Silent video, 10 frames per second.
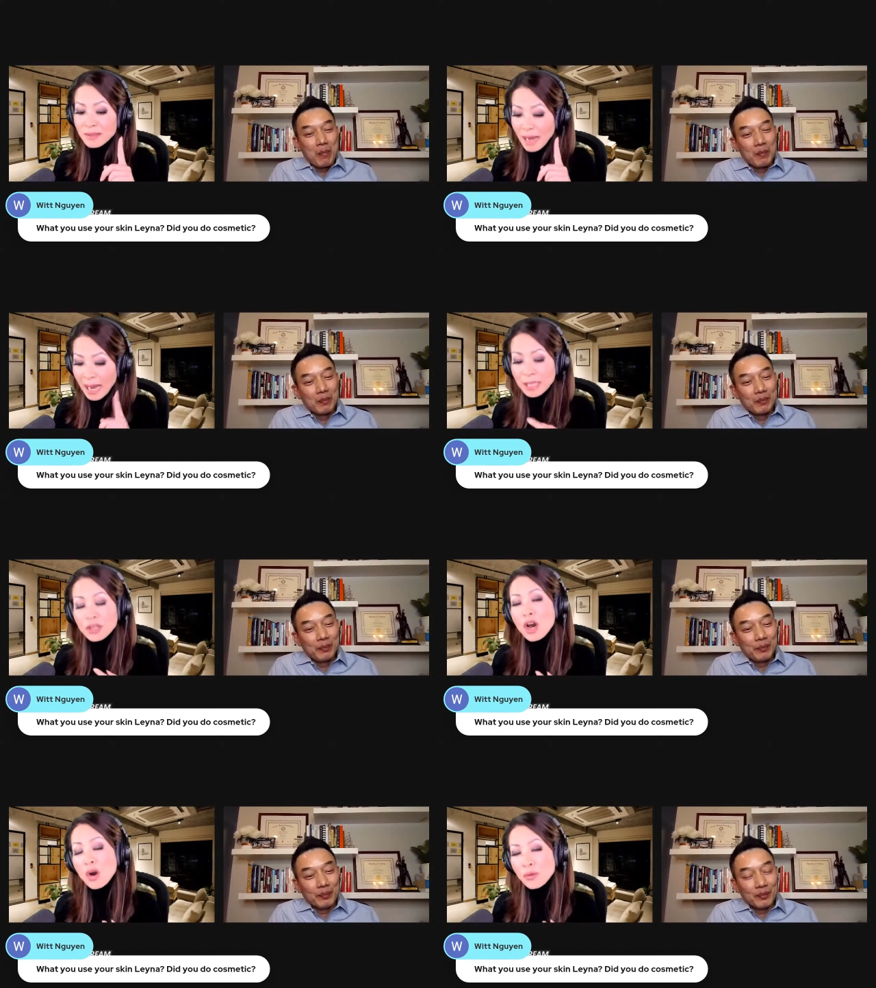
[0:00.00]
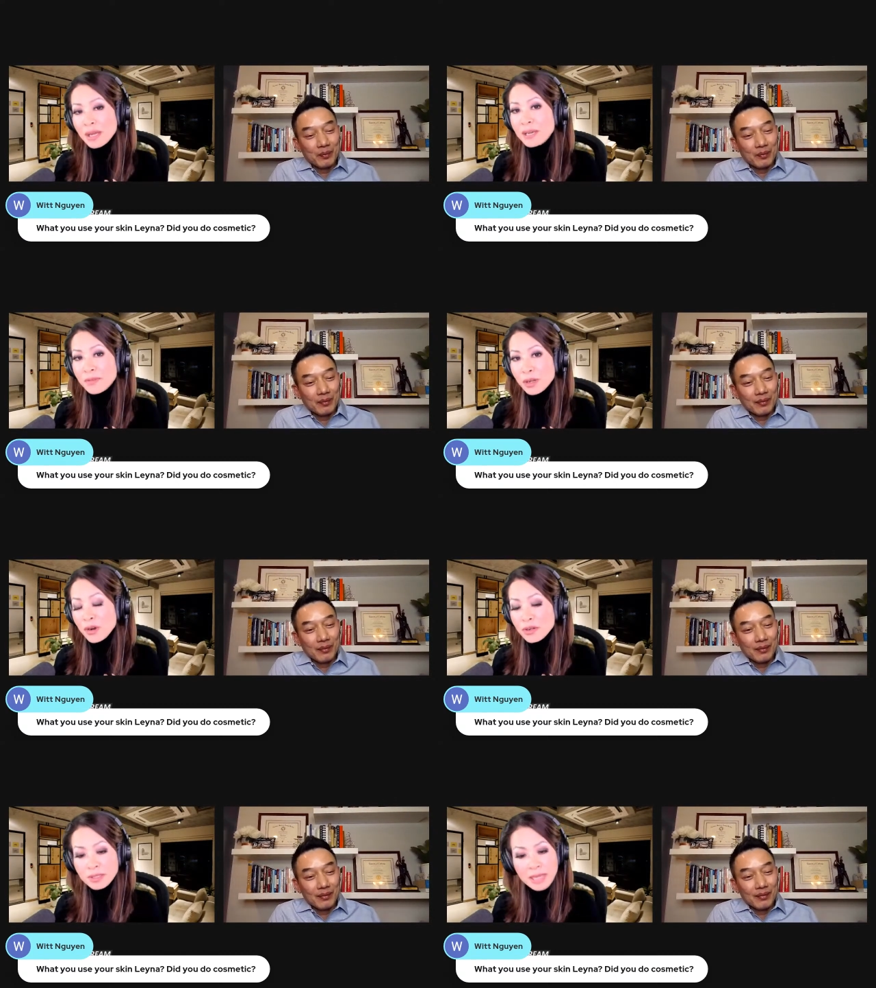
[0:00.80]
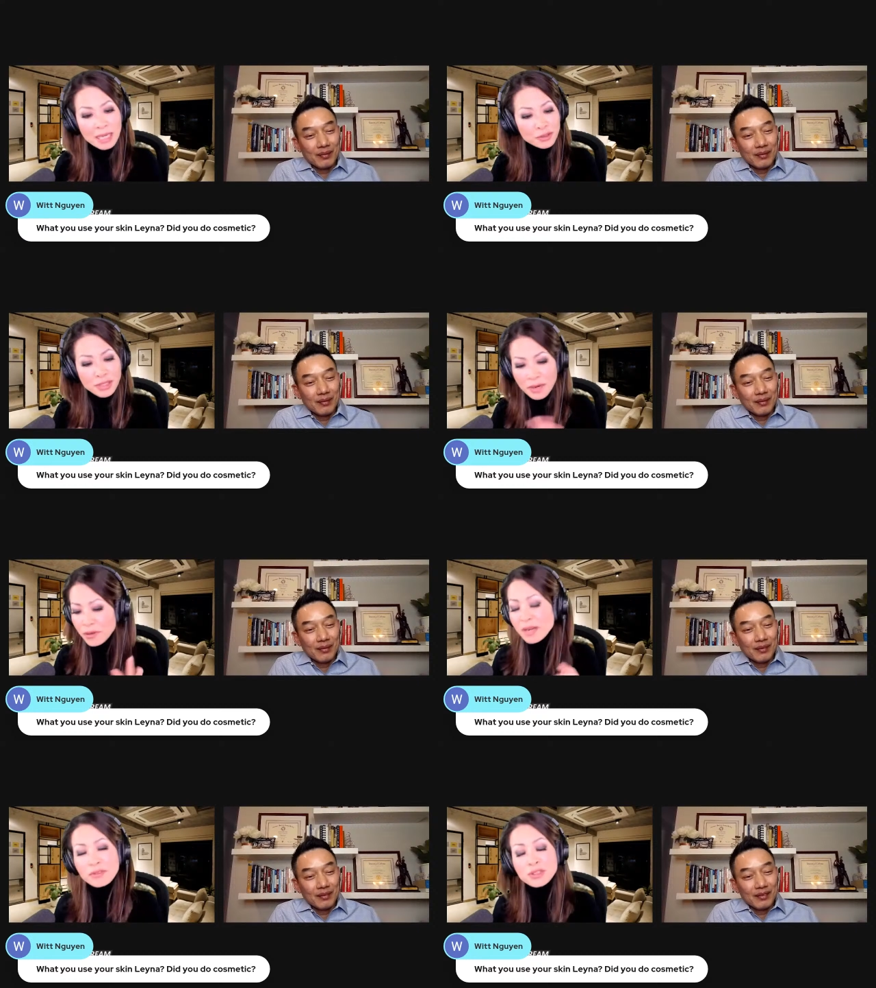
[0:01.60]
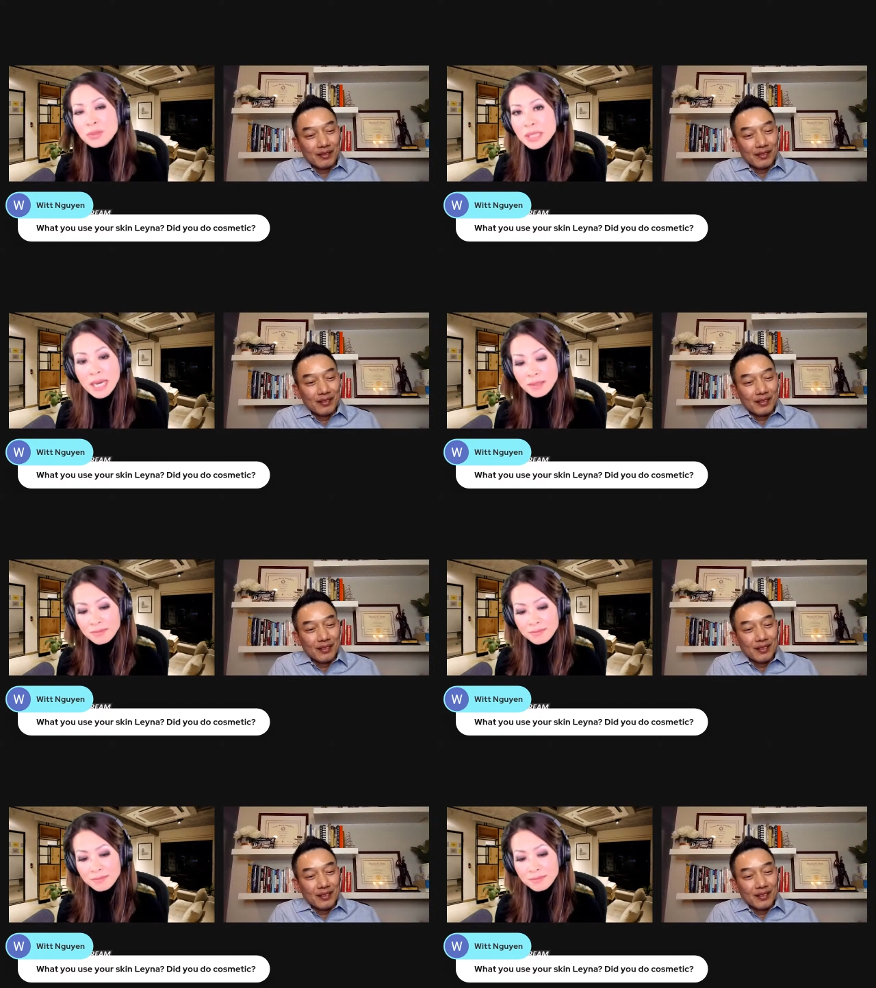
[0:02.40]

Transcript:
Speaker 1: I know that if it hurts, I'll never ever do it again.